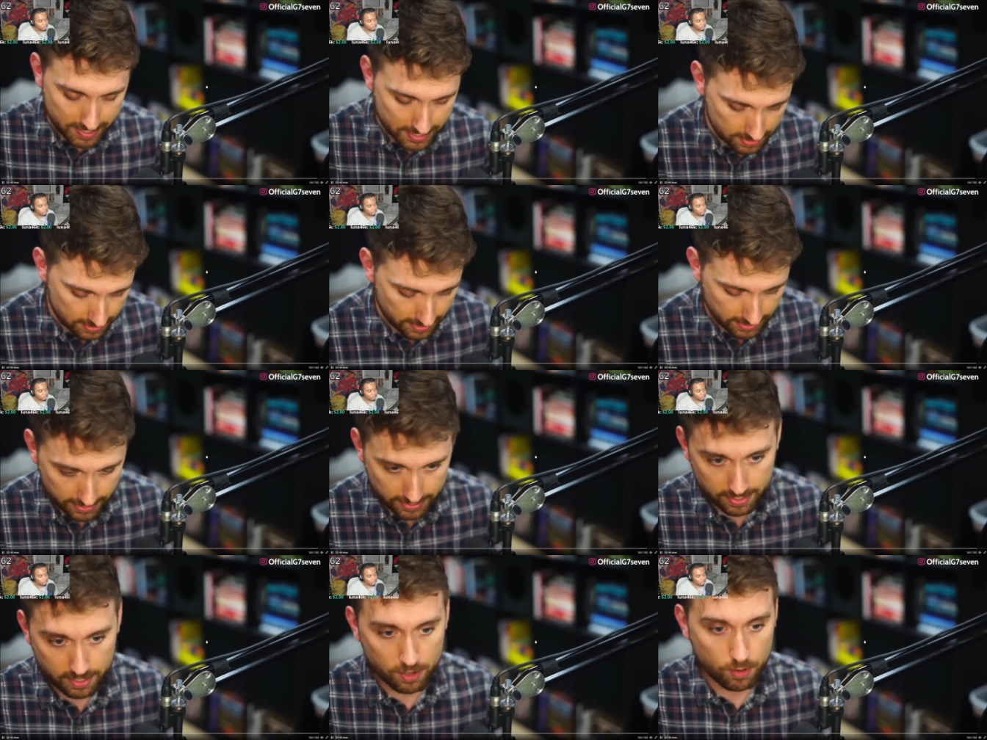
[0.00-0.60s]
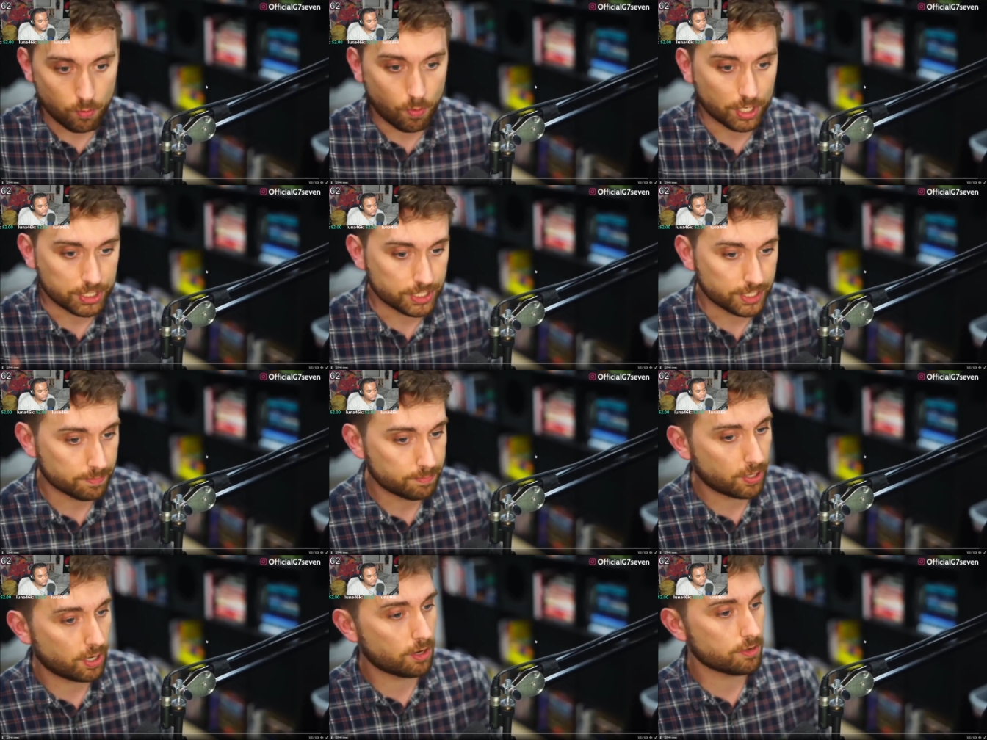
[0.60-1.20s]
BBC,
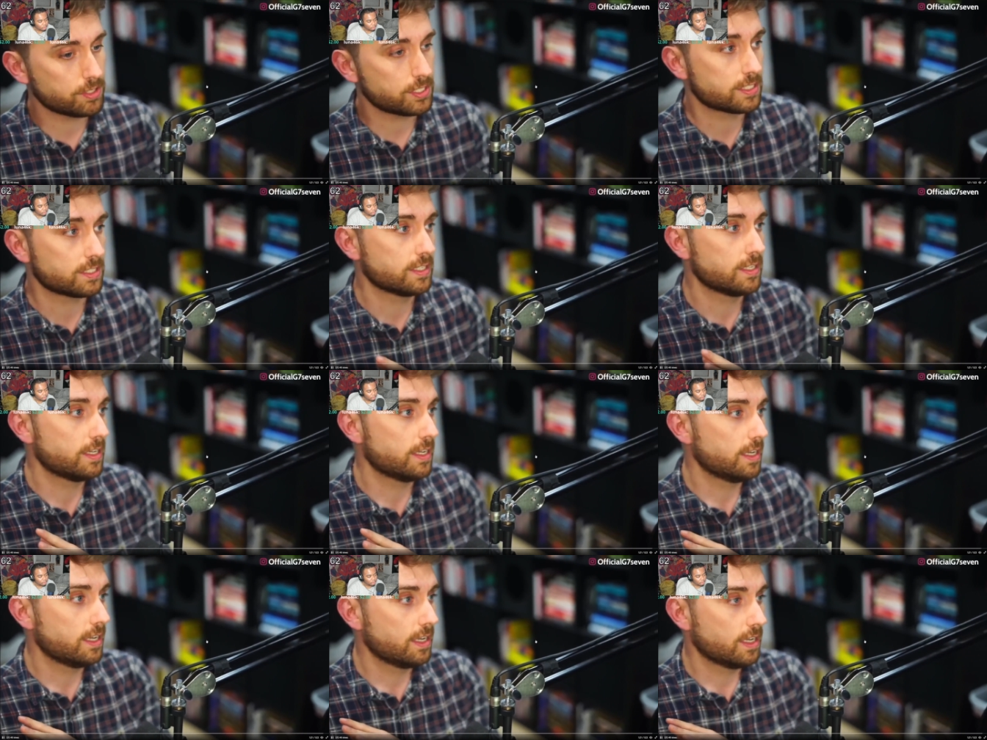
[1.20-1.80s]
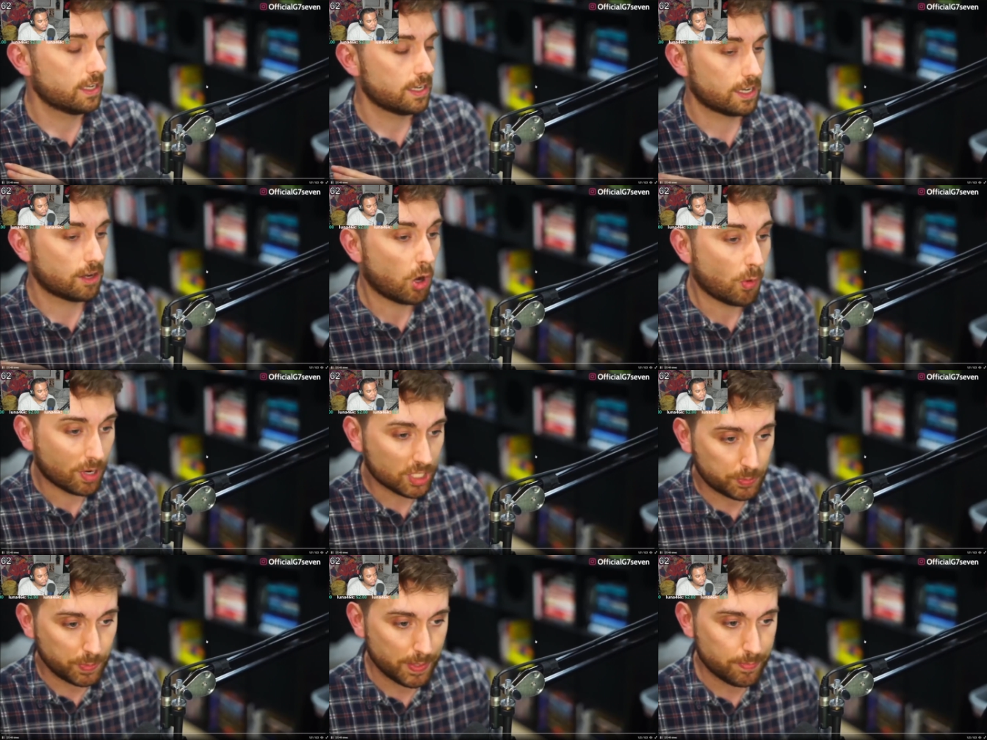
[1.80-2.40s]
Washington Post,
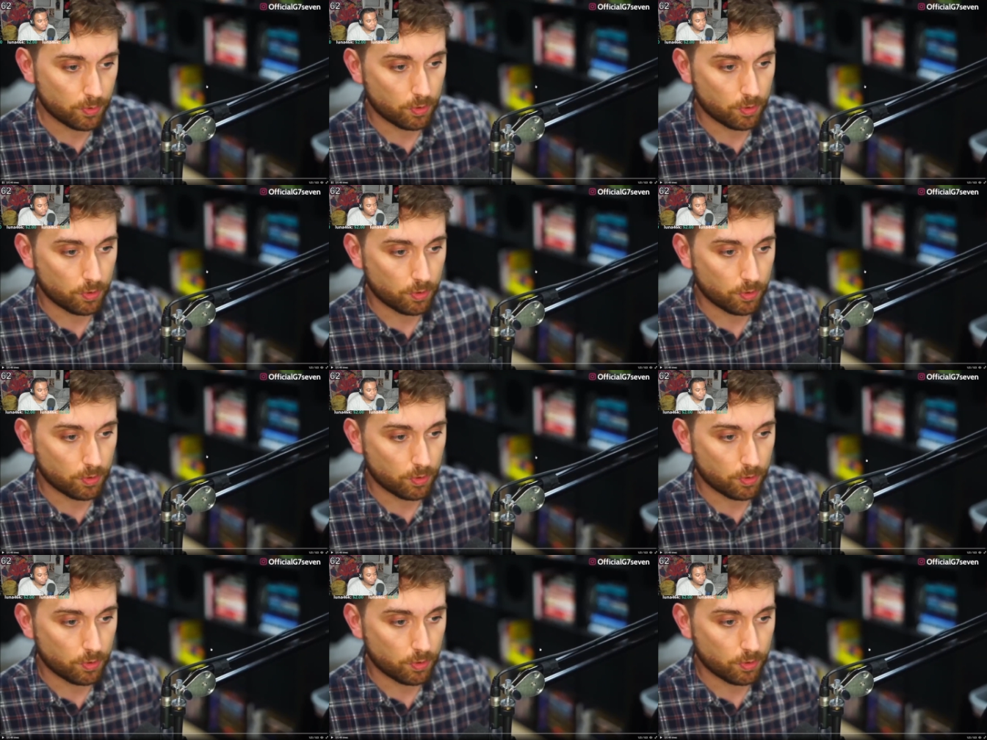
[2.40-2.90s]
a whole bunch of people.